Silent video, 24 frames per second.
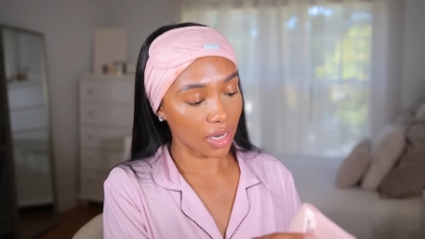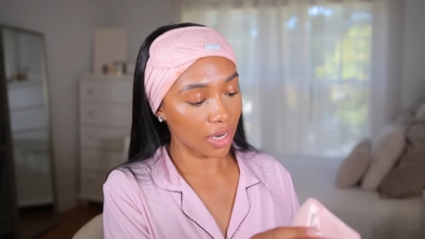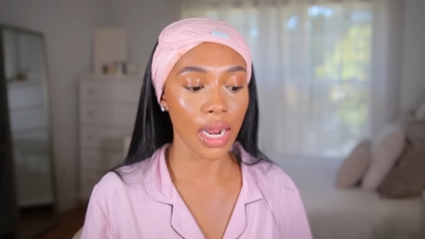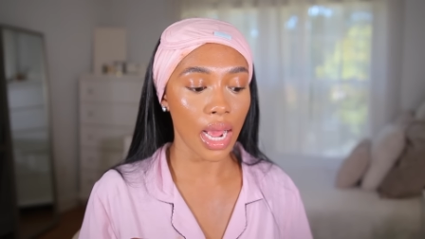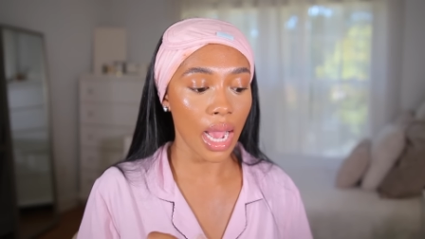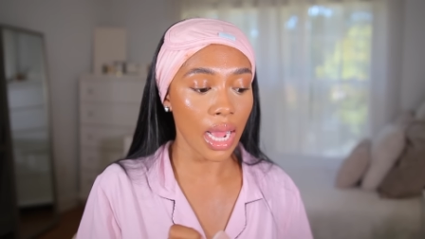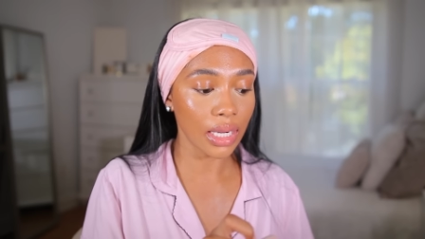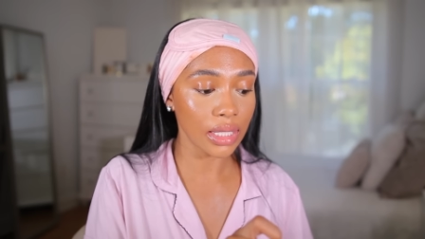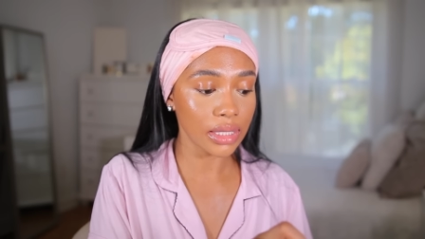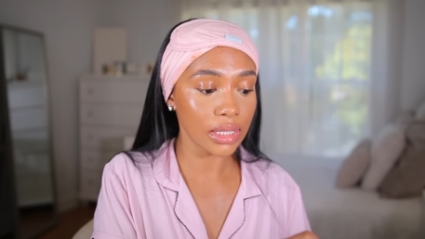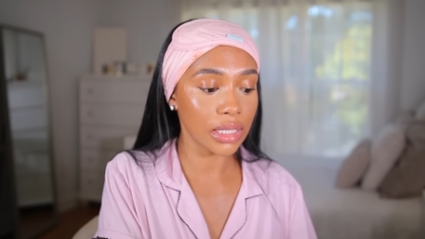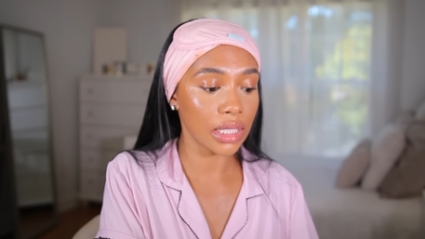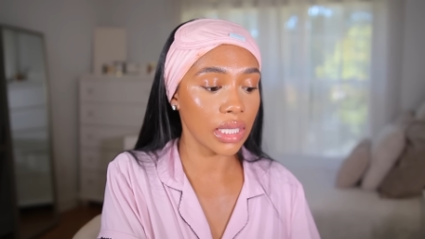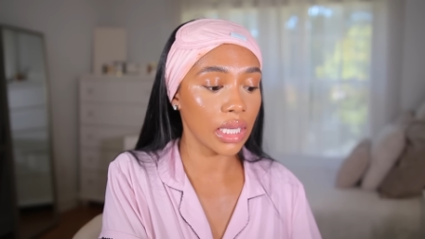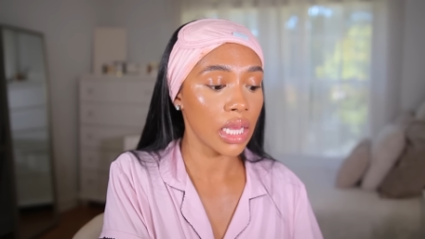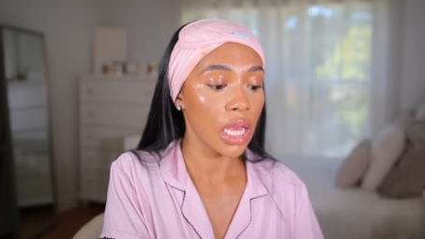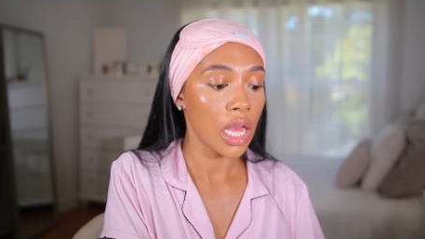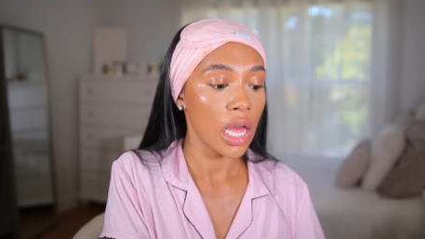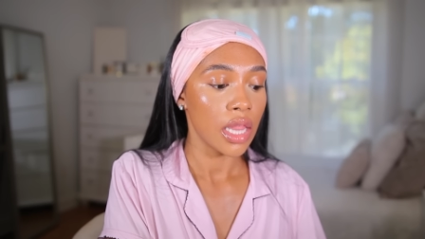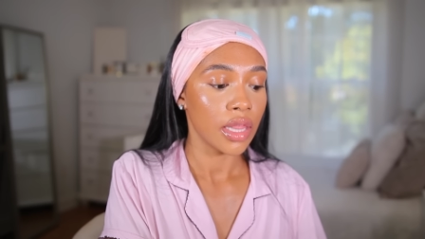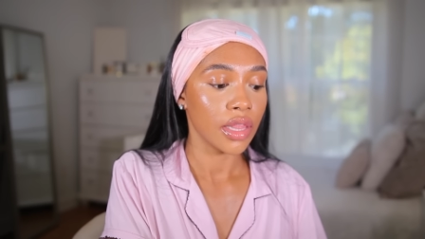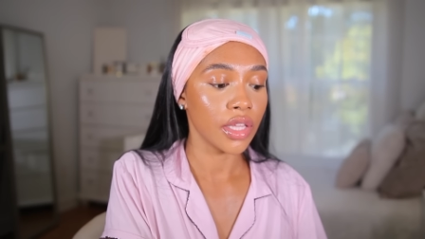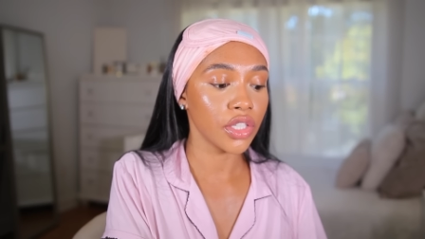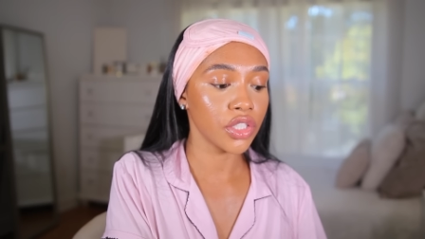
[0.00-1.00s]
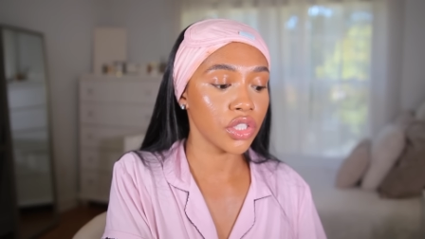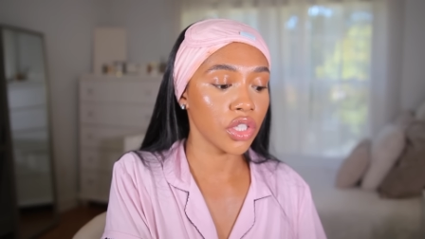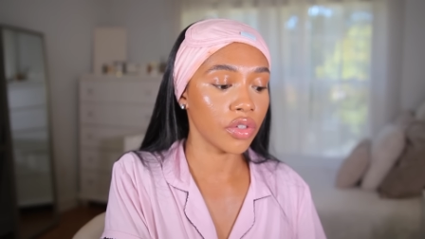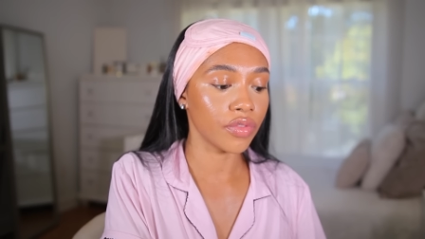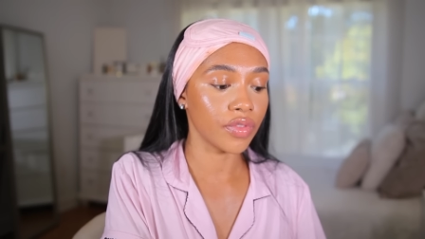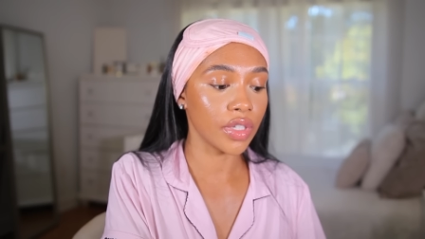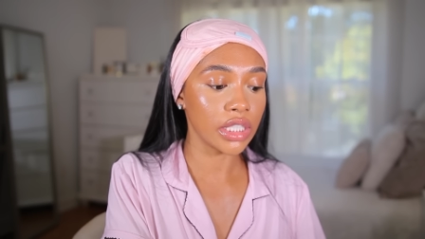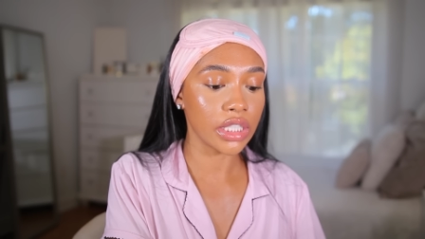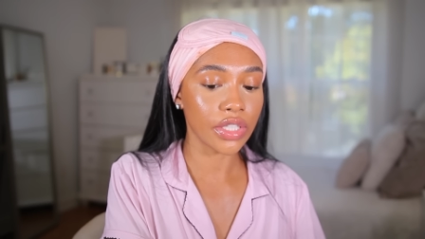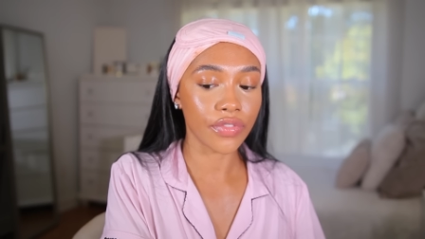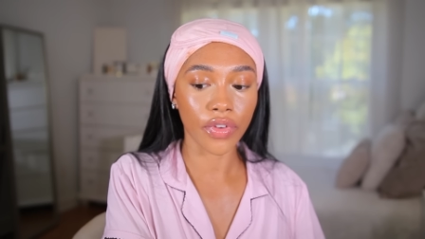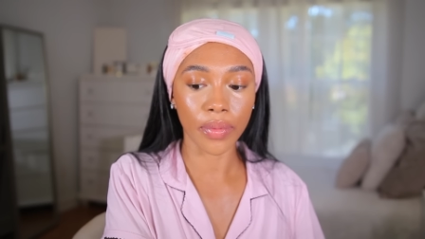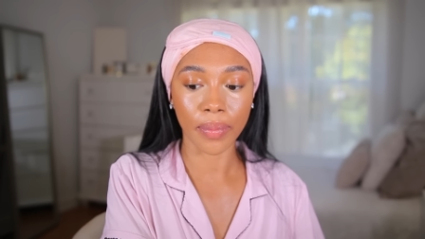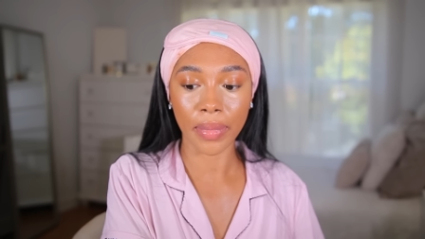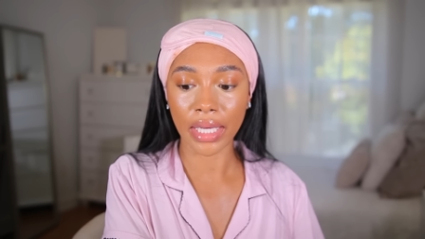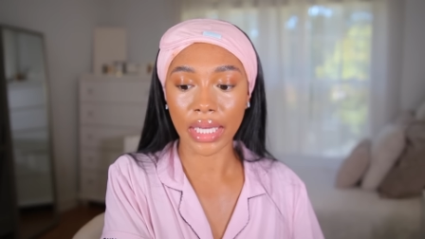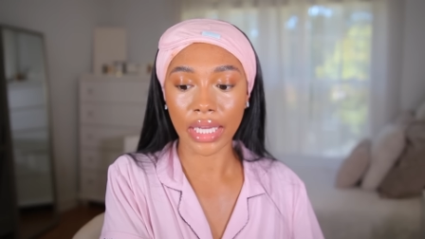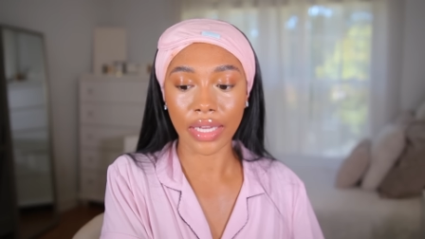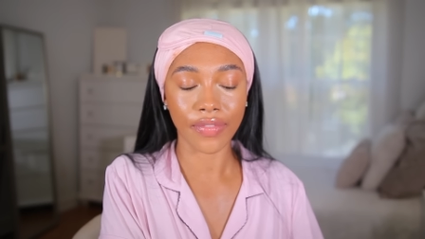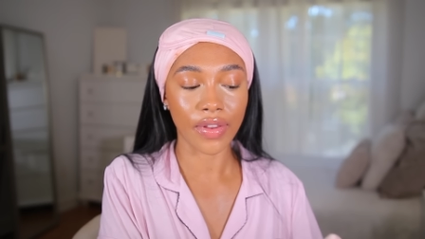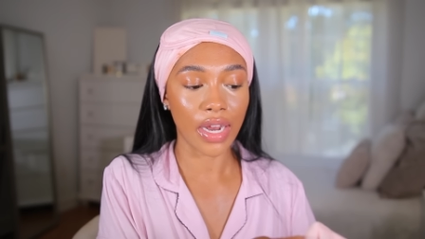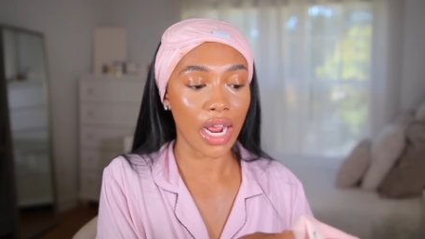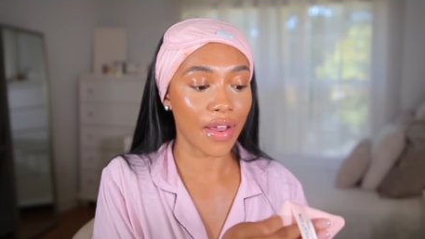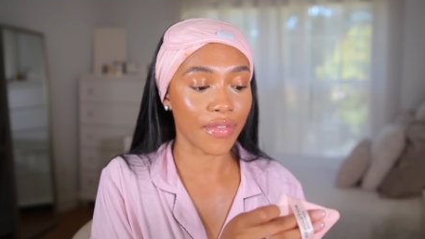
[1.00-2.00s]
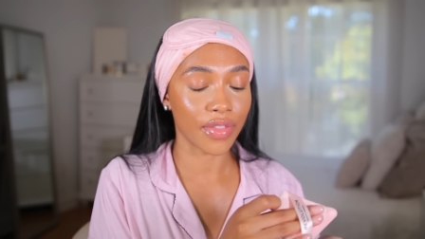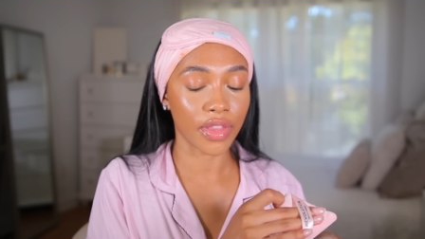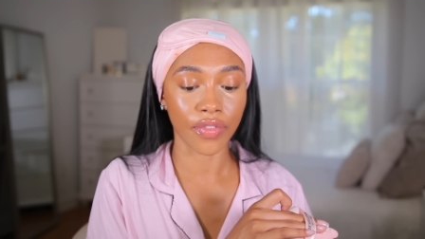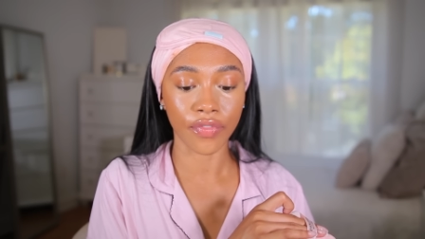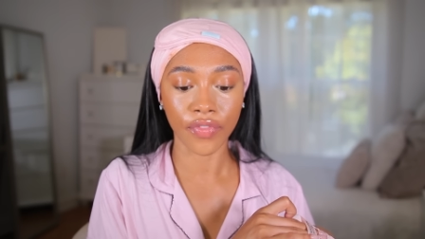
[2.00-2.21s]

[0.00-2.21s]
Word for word: And honestly, there's no reason for me to even have